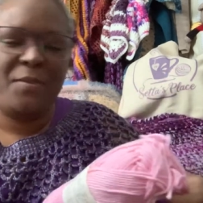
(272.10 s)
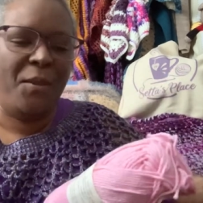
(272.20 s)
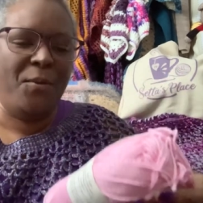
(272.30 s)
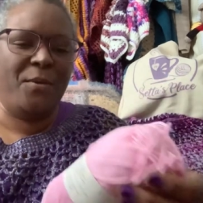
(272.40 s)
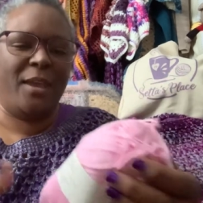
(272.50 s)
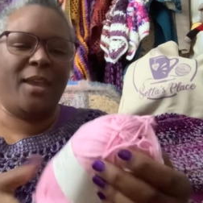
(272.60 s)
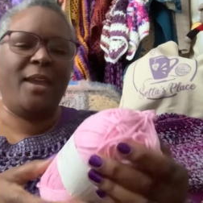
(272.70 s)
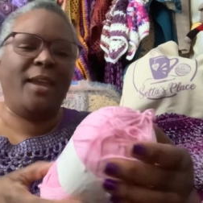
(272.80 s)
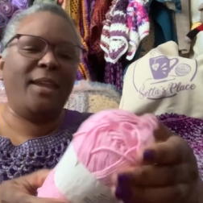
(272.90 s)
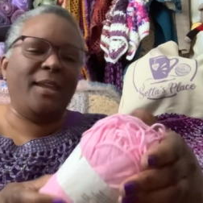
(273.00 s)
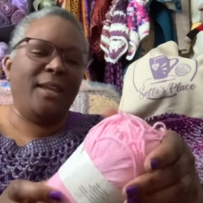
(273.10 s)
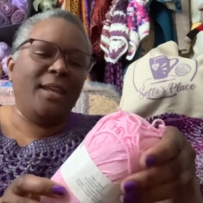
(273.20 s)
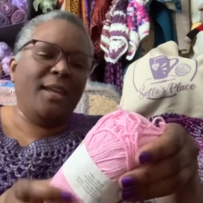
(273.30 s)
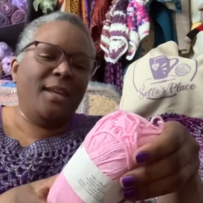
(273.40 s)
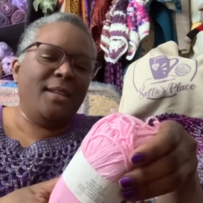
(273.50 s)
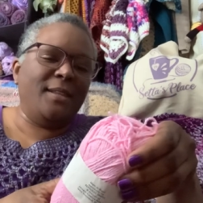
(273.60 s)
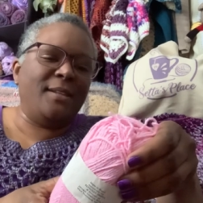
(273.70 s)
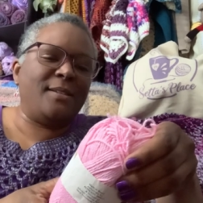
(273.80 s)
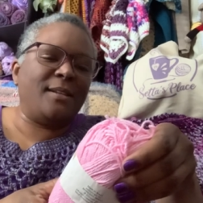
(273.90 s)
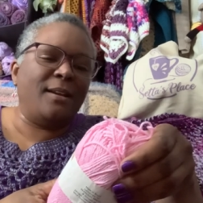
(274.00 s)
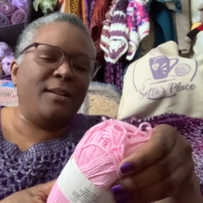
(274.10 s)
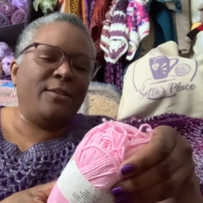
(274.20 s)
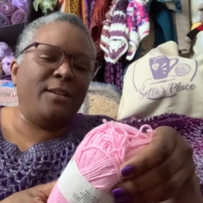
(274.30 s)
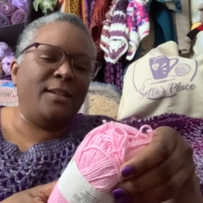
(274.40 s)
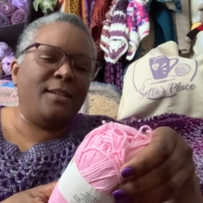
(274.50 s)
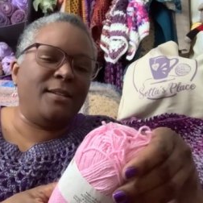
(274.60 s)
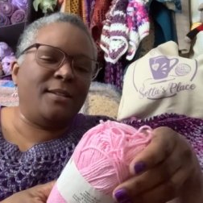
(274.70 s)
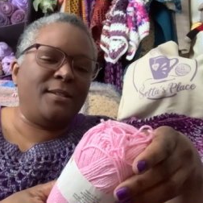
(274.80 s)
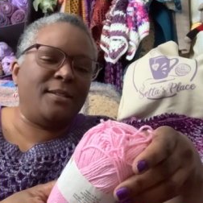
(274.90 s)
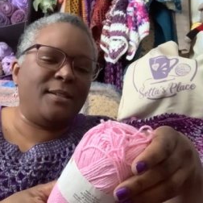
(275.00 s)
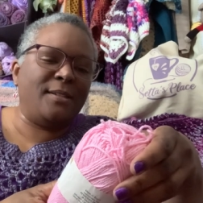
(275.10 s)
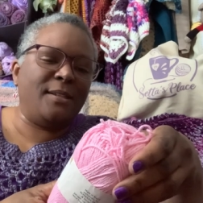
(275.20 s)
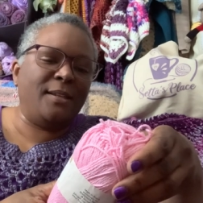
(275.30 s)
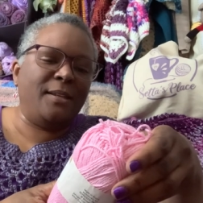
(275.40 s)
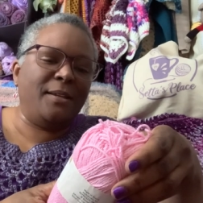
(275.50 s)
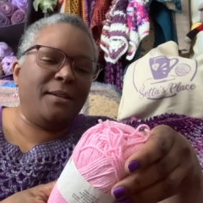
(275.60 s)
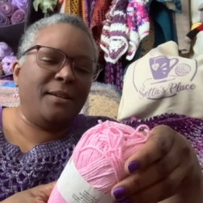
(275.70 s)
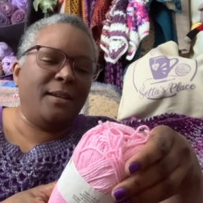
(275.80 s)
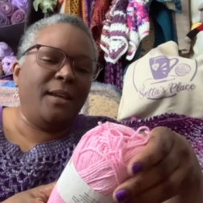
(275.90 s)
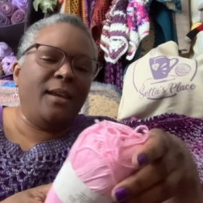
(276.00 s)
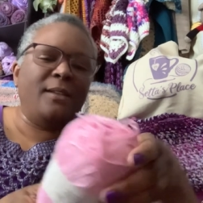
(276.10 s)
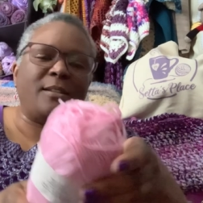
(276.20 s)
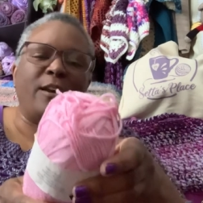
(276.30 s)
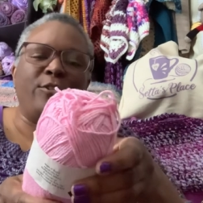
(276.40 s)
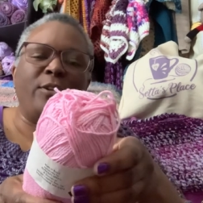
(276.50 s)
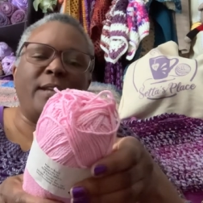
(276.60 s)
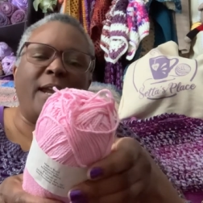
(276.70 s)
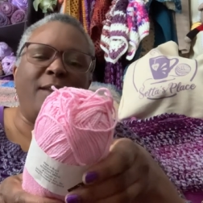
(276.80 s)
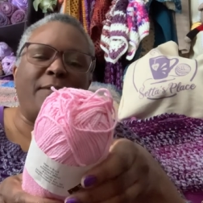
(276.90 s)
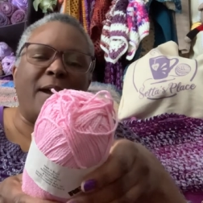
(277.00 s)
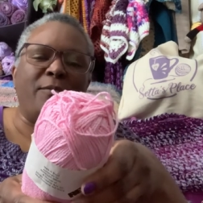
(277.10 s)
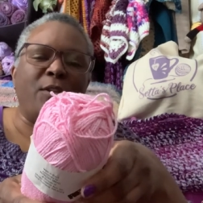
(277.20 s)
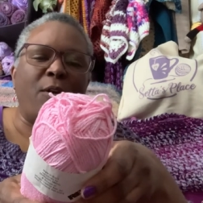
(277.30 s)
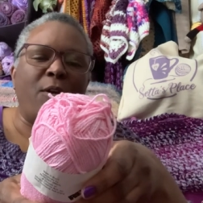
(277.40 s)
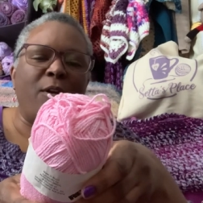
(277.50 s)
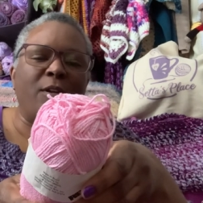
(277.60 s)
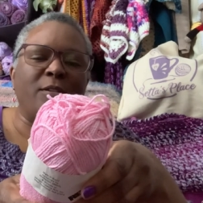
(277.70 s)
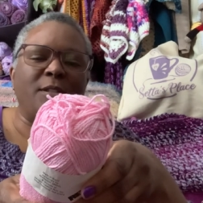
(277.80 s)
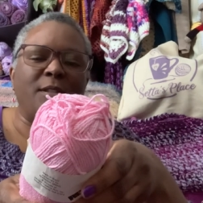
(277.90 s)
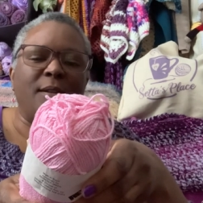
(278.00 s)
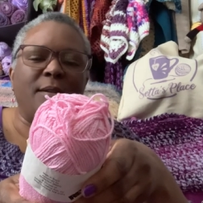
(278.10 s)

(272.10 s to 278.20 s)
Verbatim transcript: Okay, this color is, let's see, it's 185 yards.